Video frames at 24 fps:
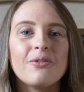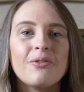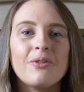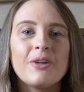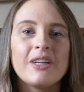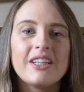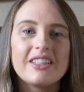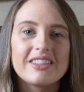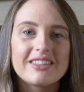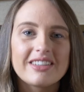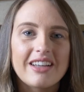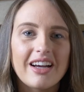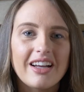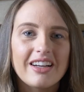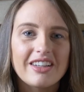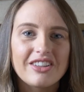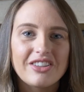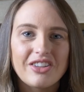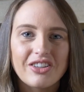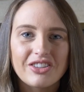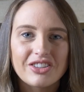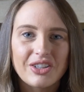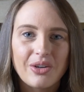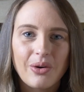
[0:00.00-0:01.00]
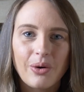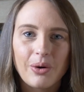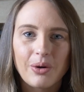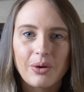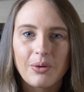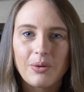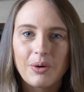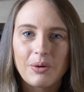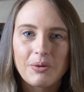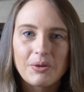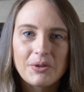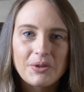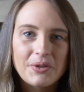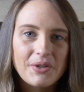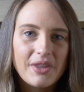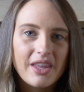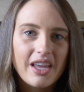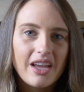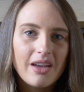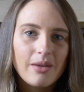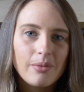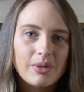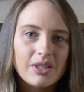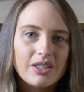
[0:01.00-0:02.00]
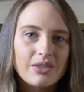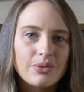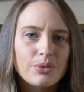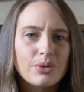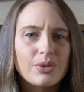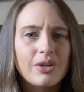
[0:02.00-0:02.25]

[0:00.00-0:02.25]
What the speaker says: We decided not to go on it when we were there because